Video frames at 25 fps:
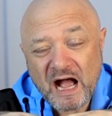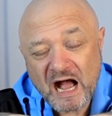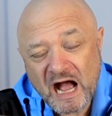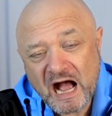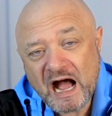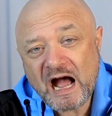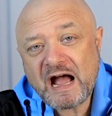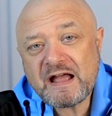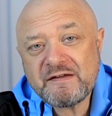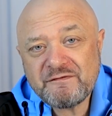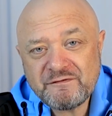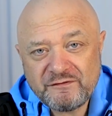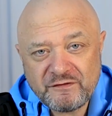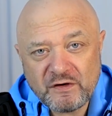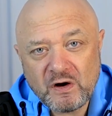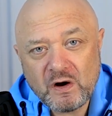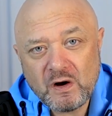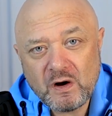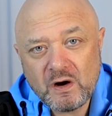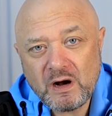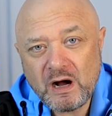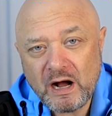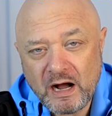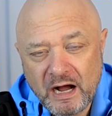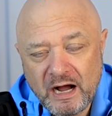I
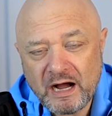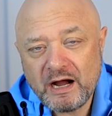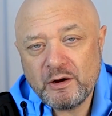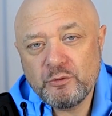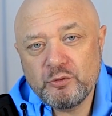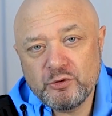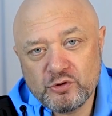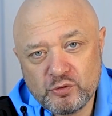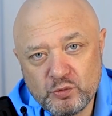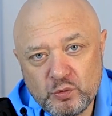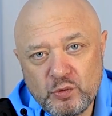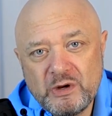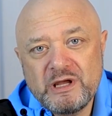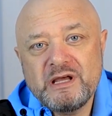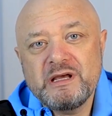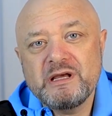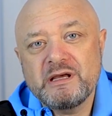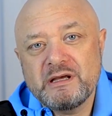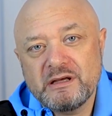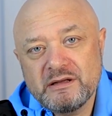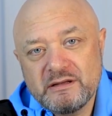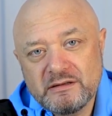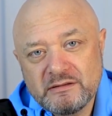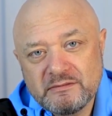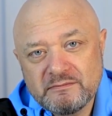thought I was
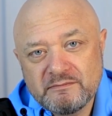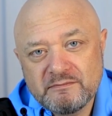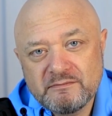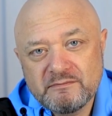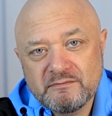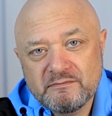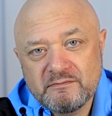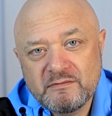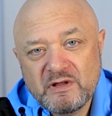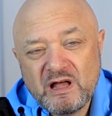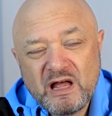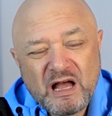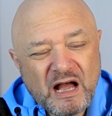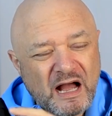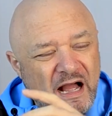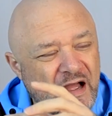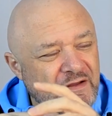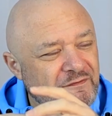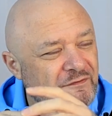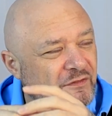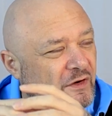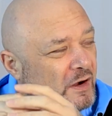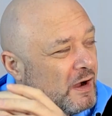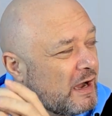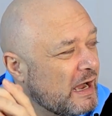weak. I
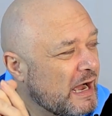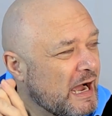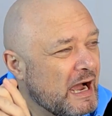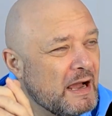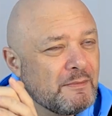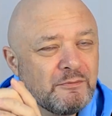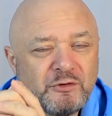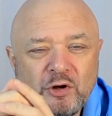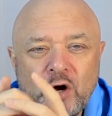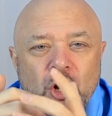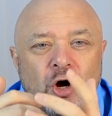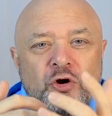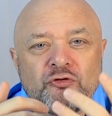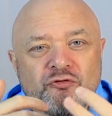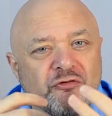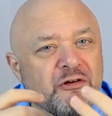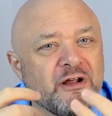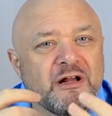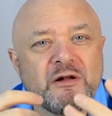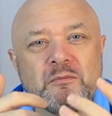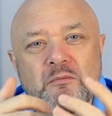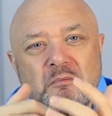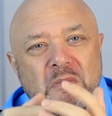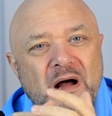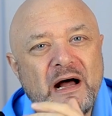thought, I'm not a
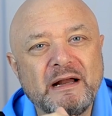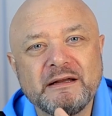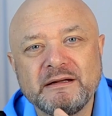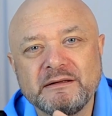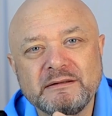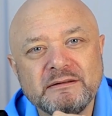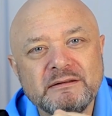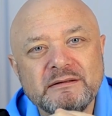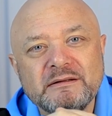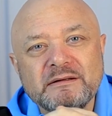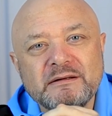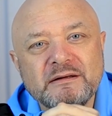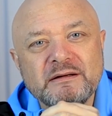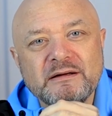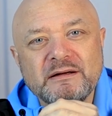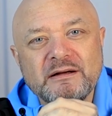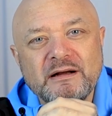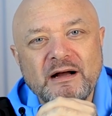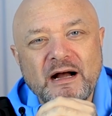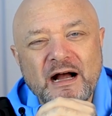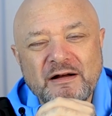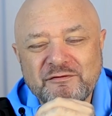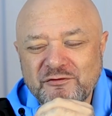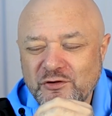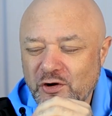real man.
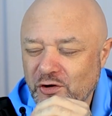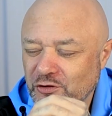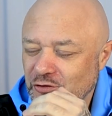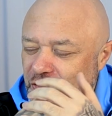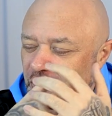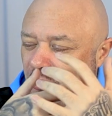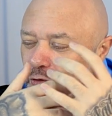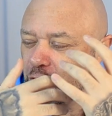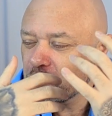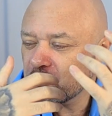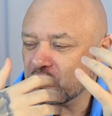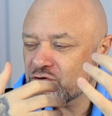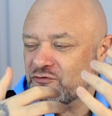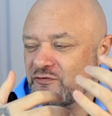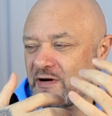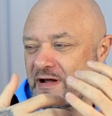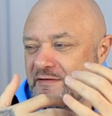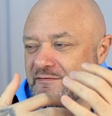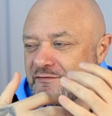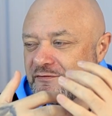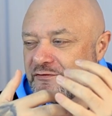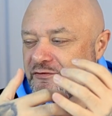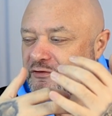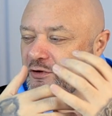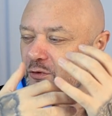I've got no
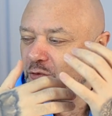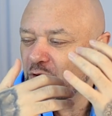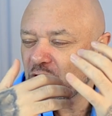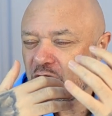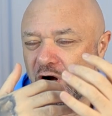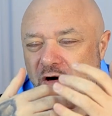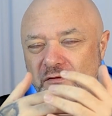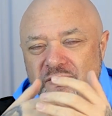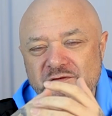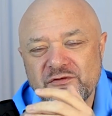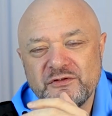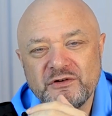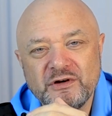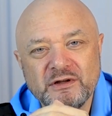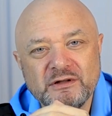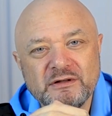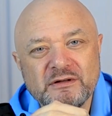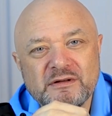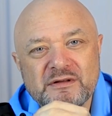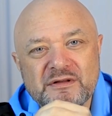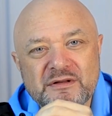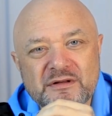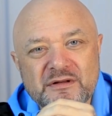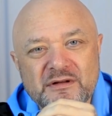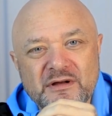strength, no
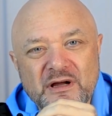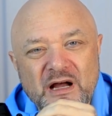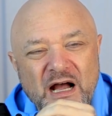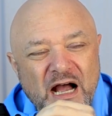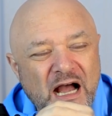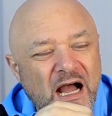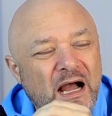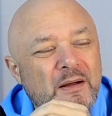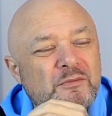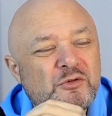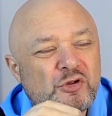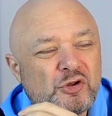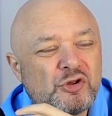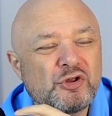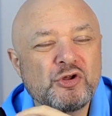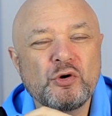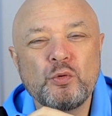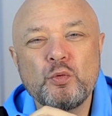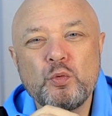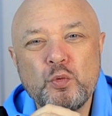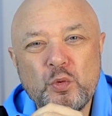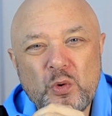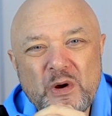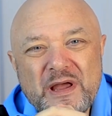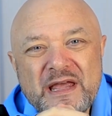confidence. I'm just a
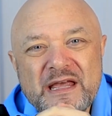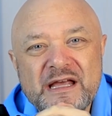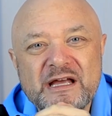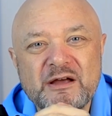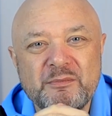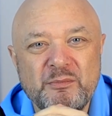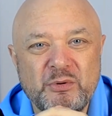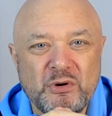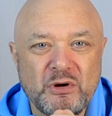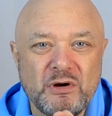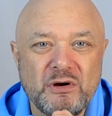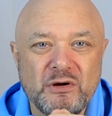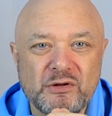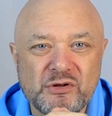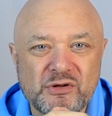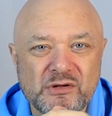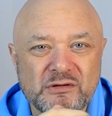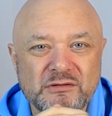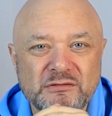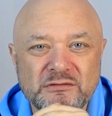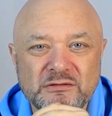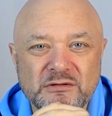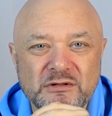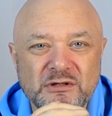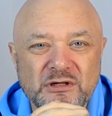weak
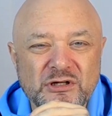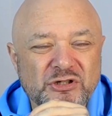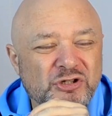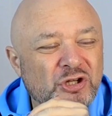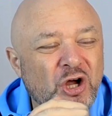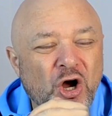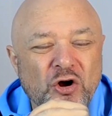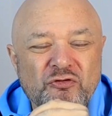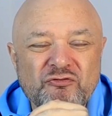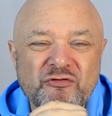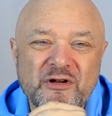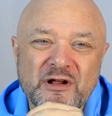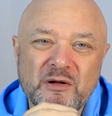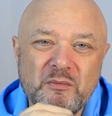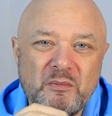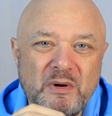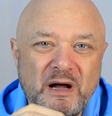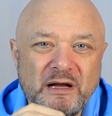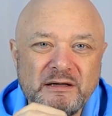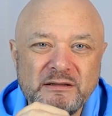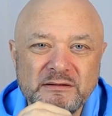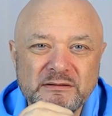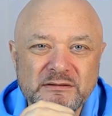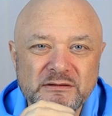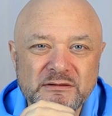person. Not a real
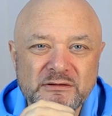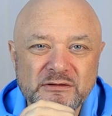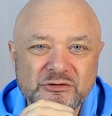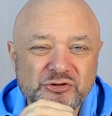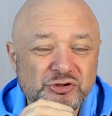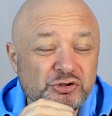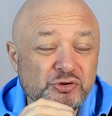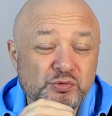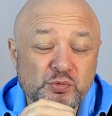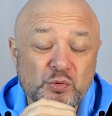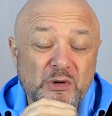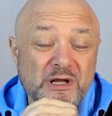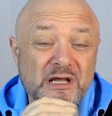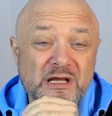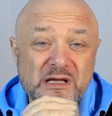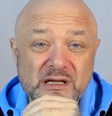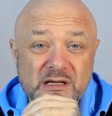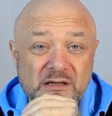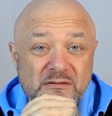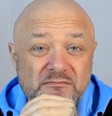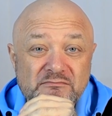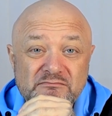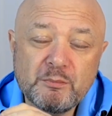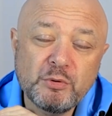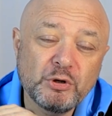man, just weak.